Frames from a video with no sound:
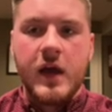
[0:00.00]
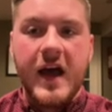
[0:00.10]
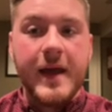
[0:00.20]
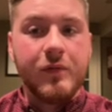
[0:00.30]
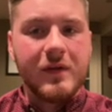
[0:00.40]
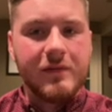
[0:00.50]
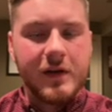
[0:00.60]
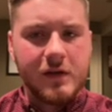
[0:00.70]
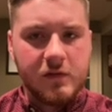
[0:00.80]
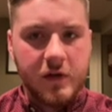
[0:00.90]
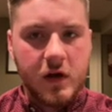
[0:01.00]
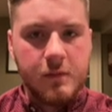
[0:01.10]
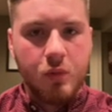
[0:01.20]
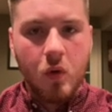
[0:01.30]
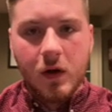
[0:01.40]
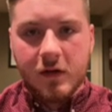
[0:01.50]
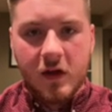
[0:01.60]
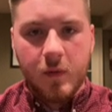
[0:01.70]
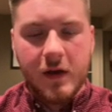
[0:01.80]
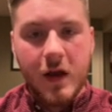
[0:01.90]
I believe that it is very important
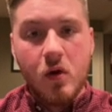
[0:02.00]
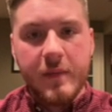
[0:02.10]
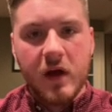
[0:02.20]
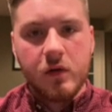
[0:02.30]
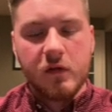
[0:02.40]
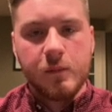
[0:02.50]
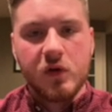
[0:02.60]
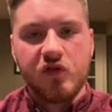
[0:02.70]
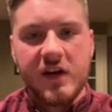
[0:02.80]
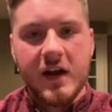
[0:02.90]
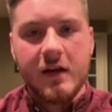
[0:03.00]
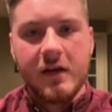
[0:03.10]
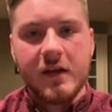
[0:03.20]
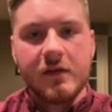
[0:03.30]
that we know about CRISPR gene editing,